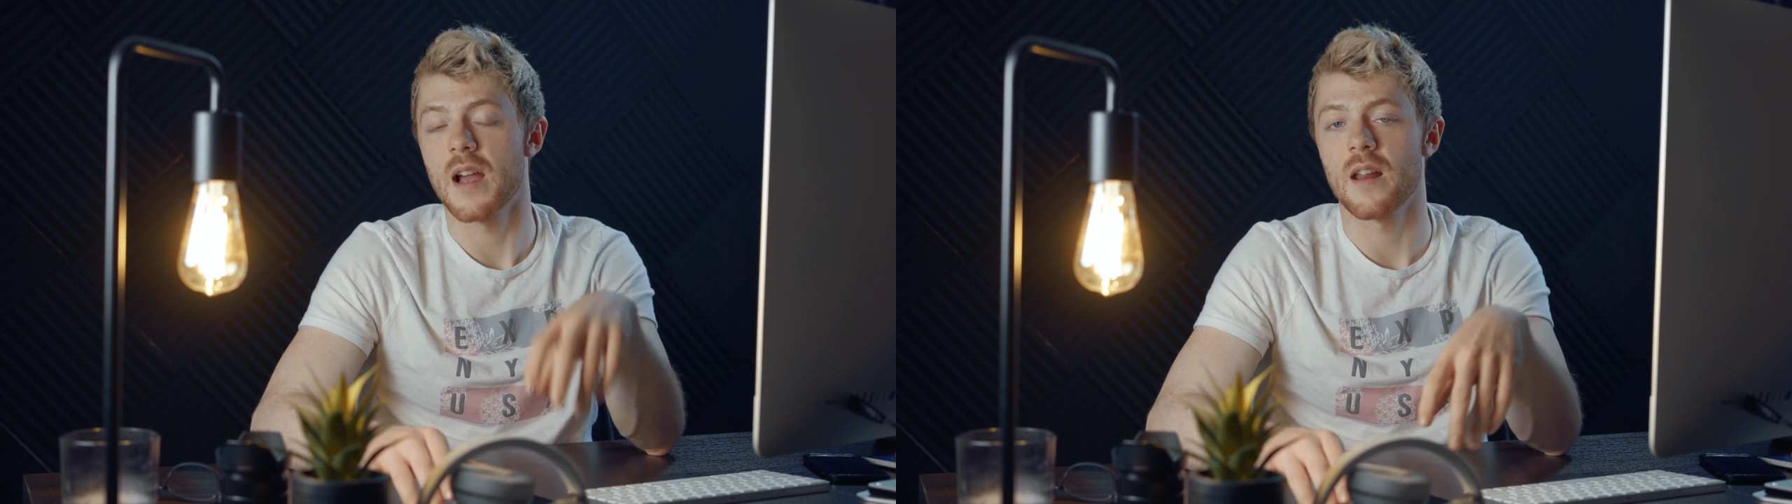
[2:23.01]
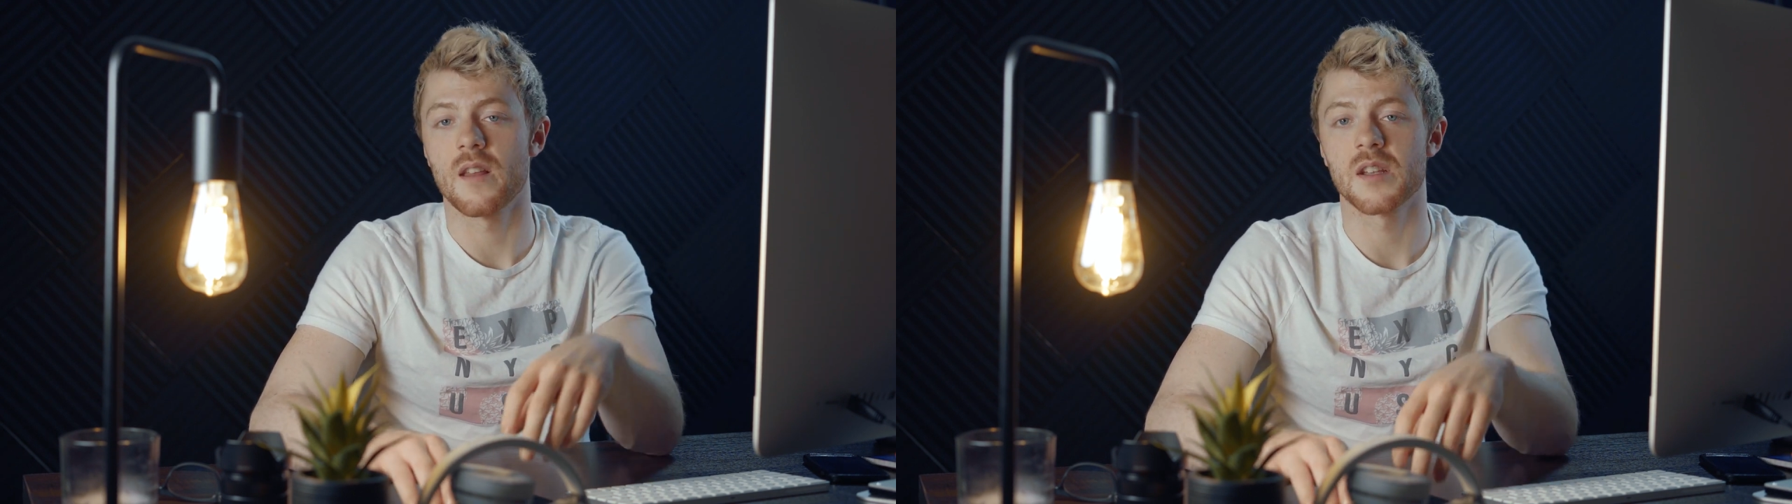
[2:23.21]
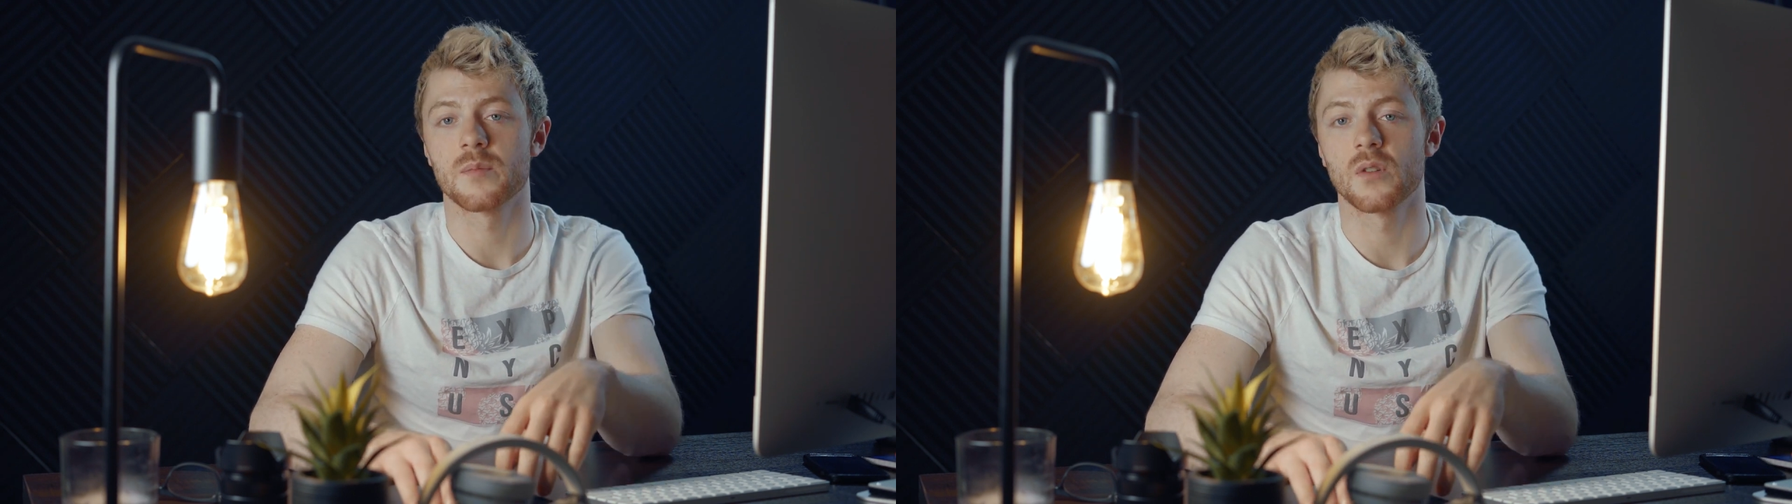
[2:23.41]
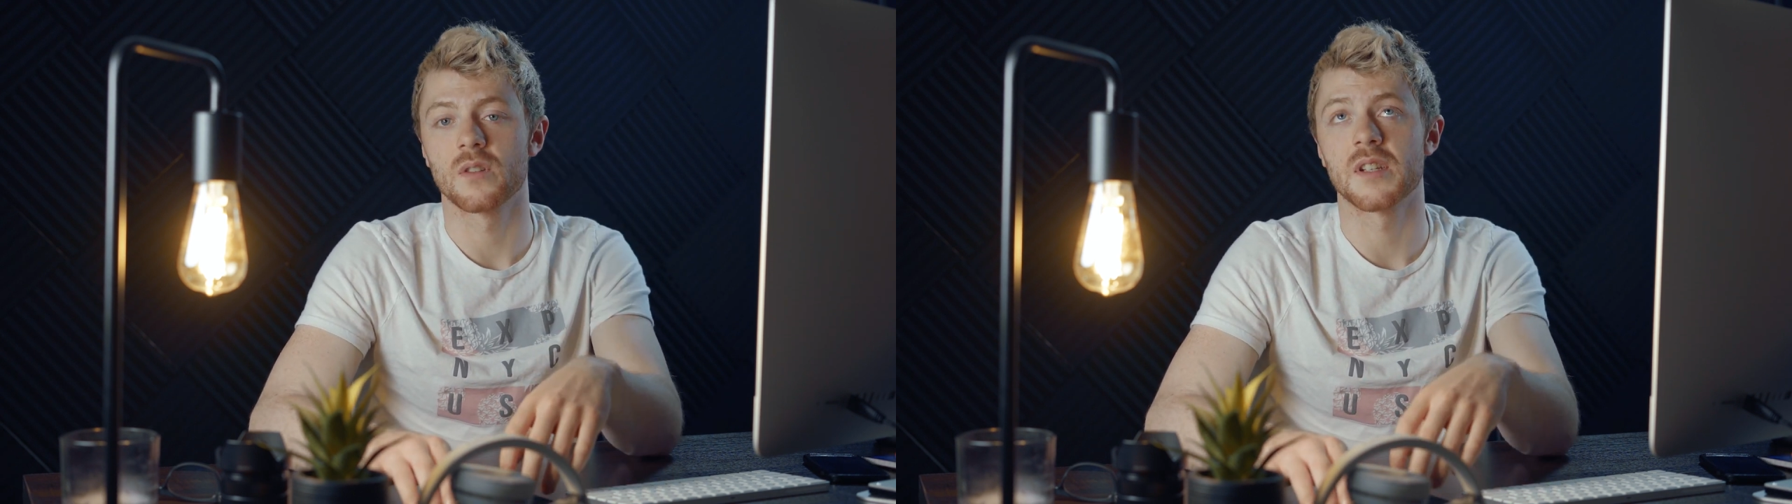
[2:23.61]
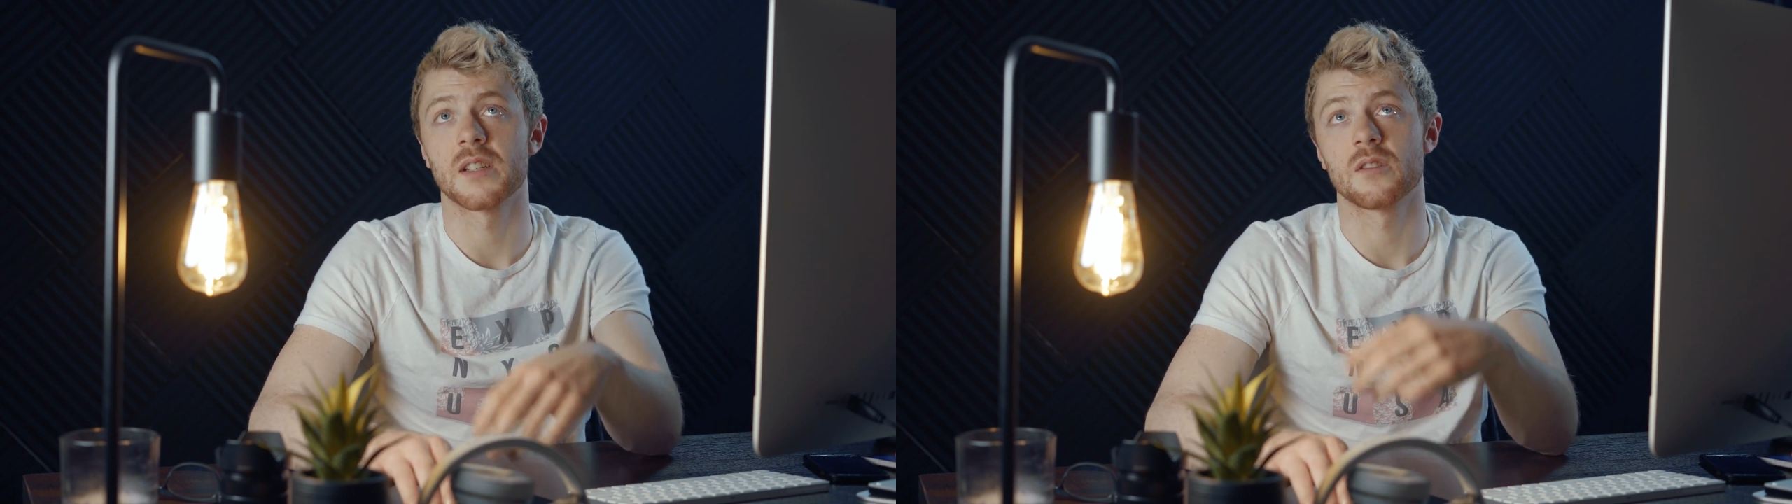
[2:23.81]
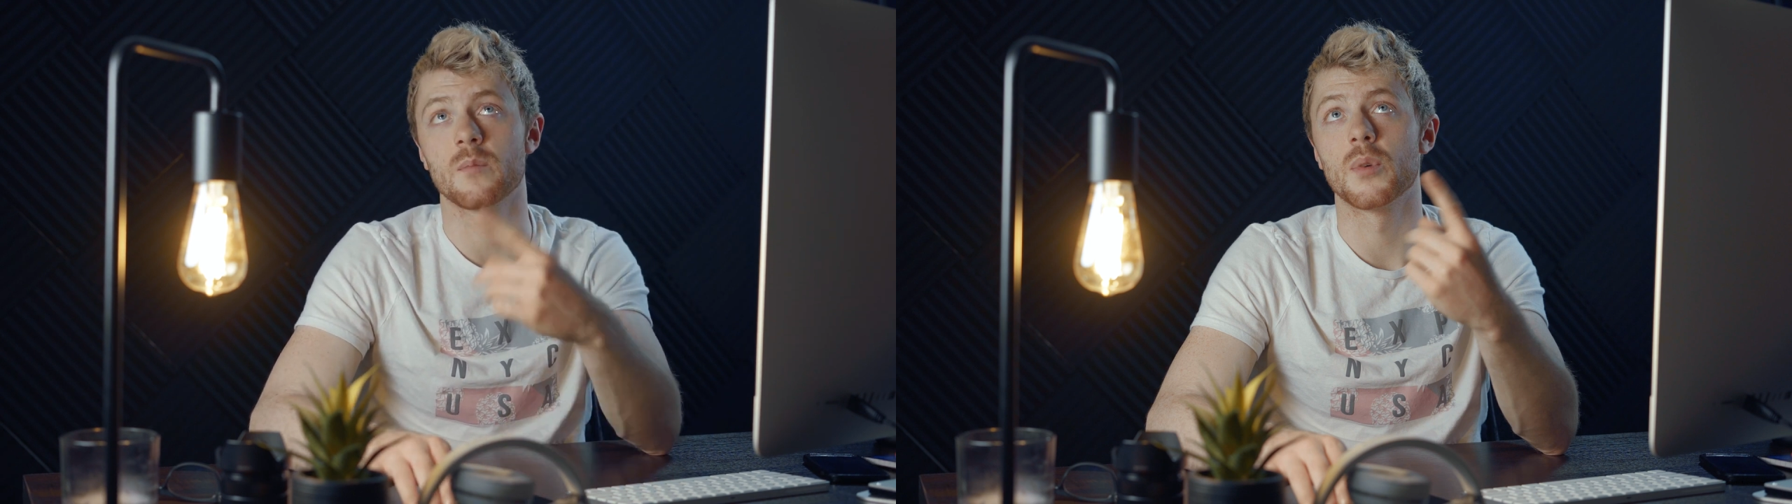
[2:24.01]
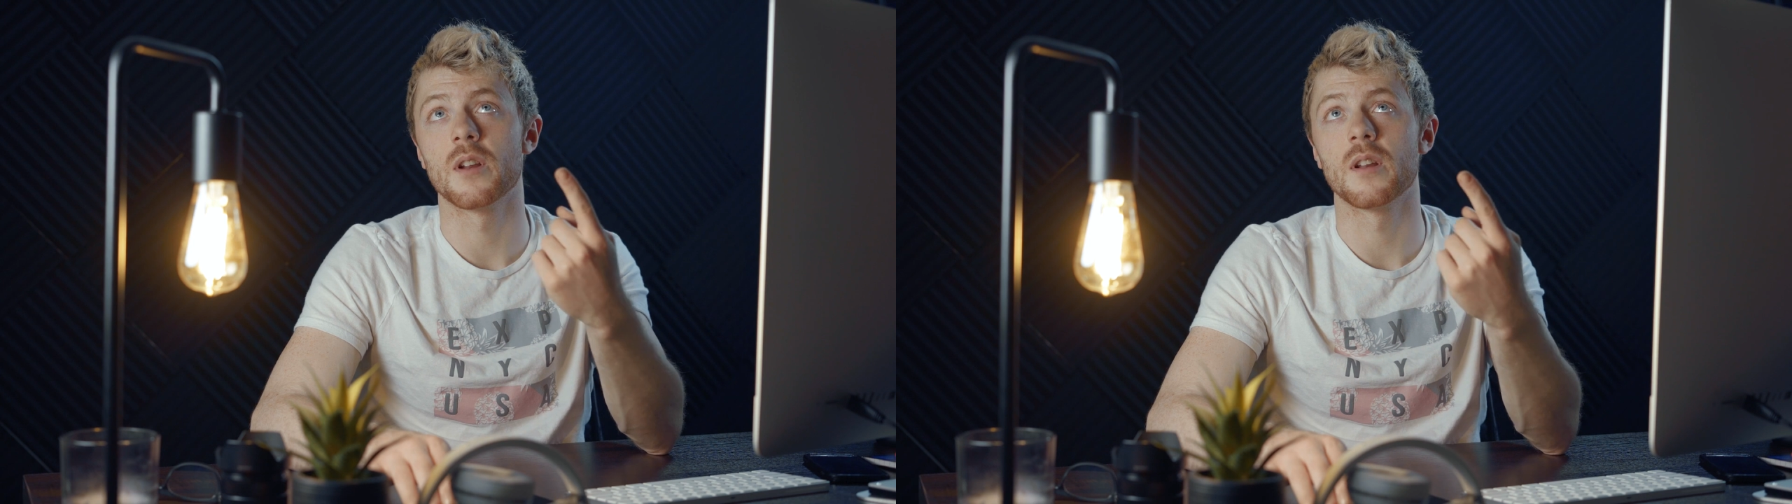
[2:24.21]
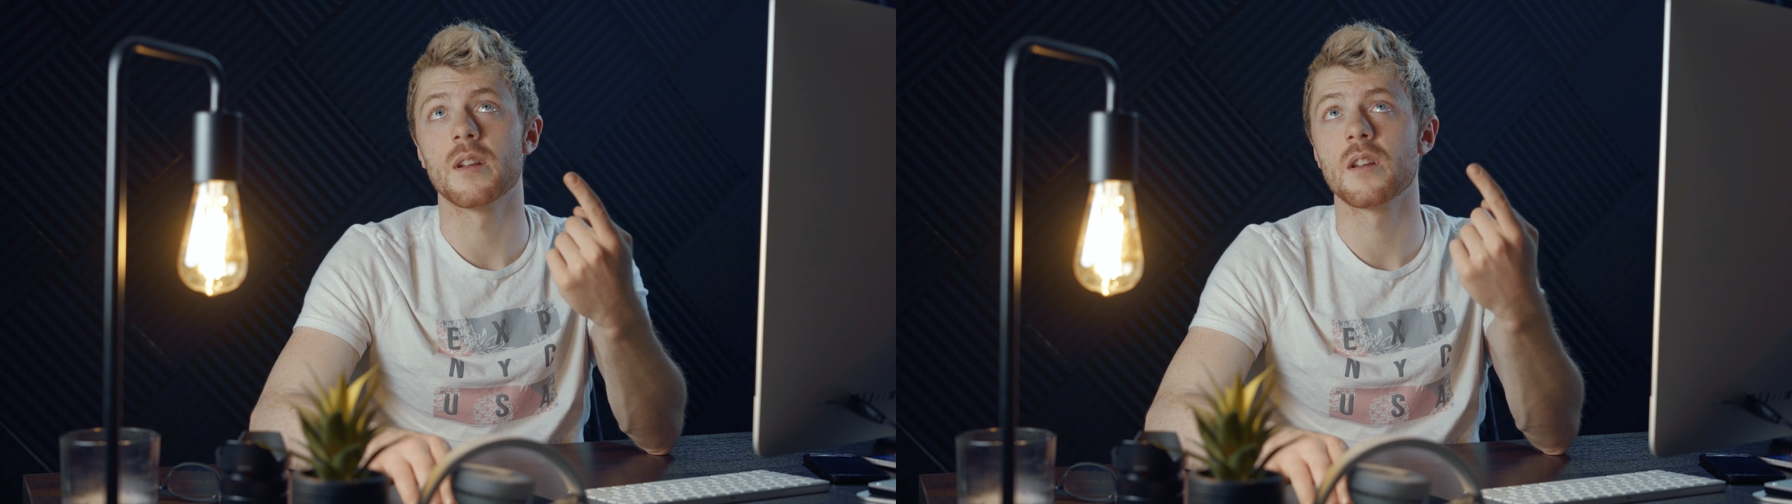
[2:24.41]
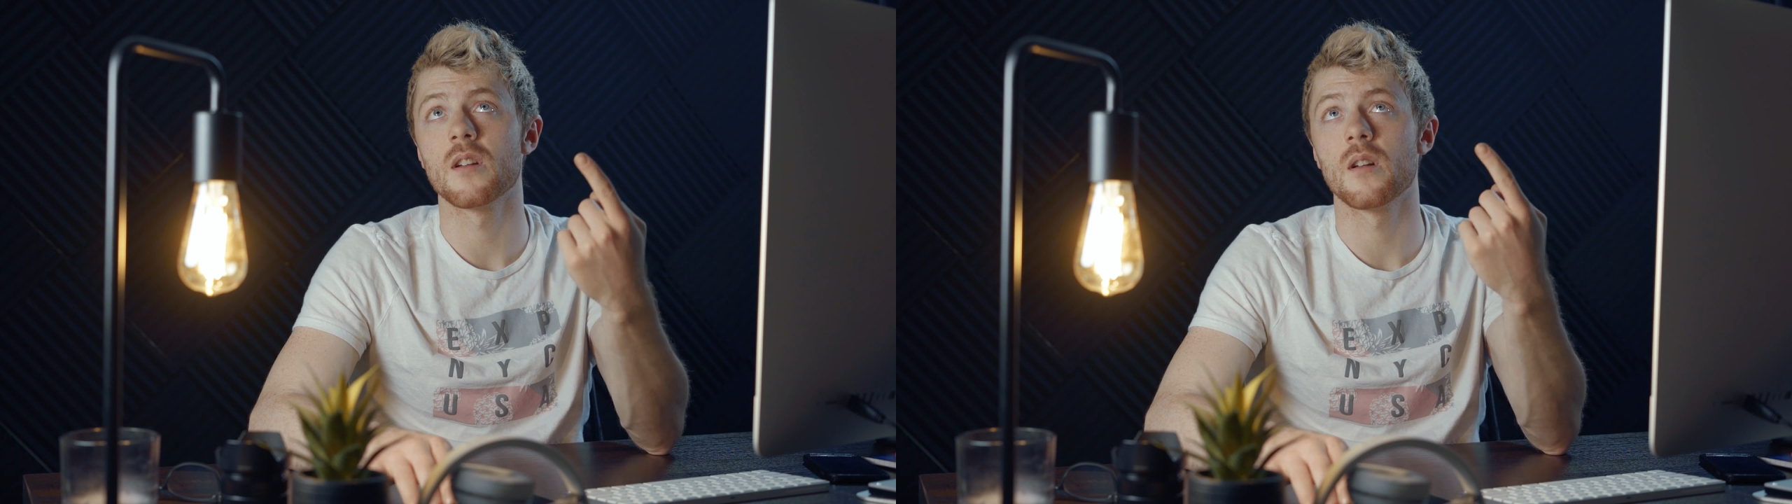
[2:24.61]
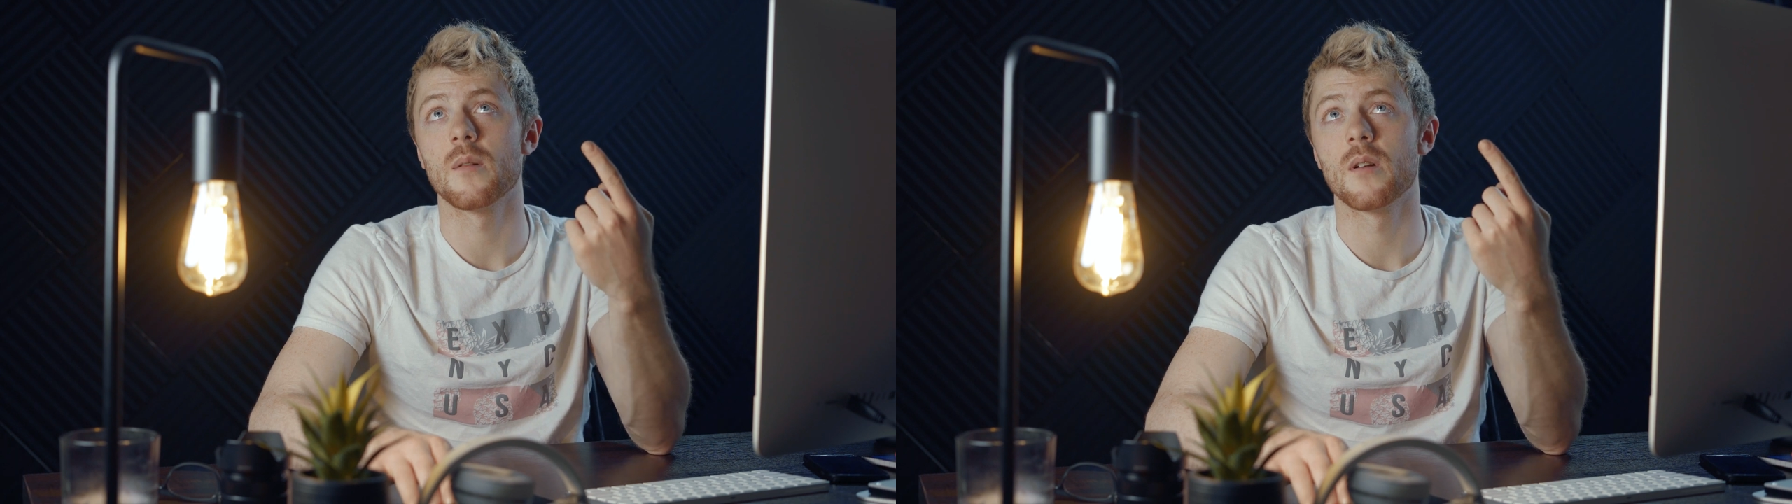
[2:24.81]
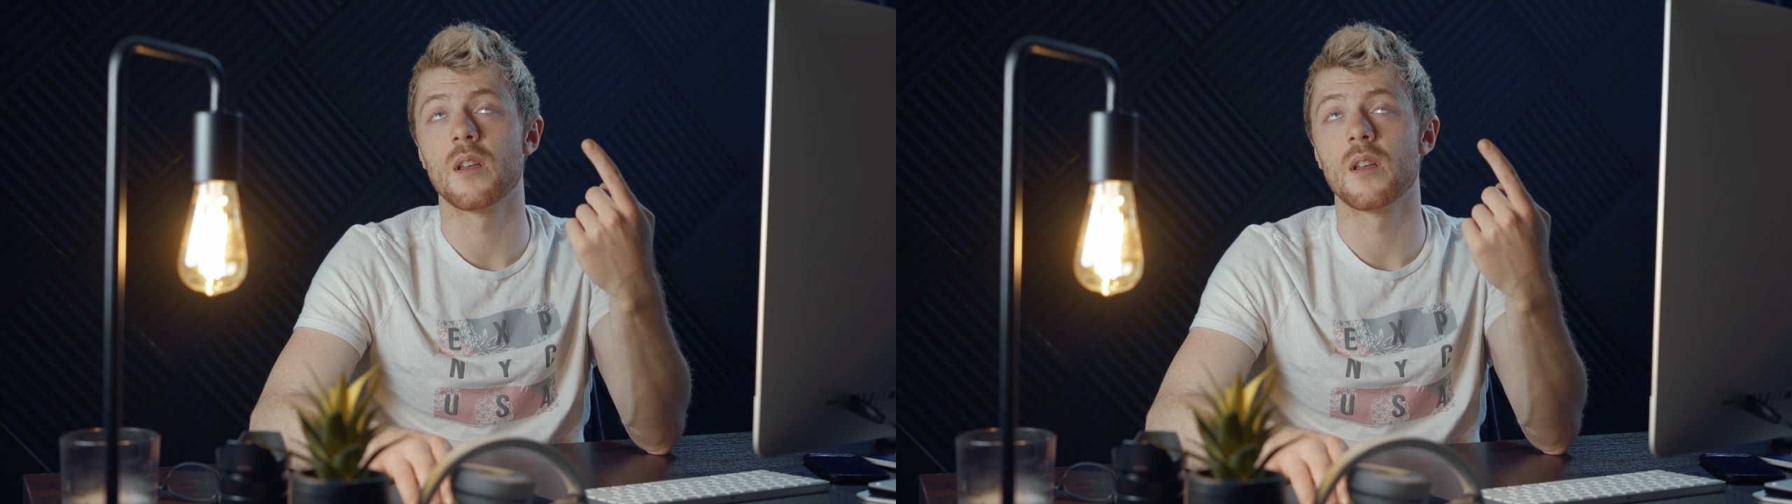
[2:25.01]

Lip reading: out of that smoke detector and put it in here.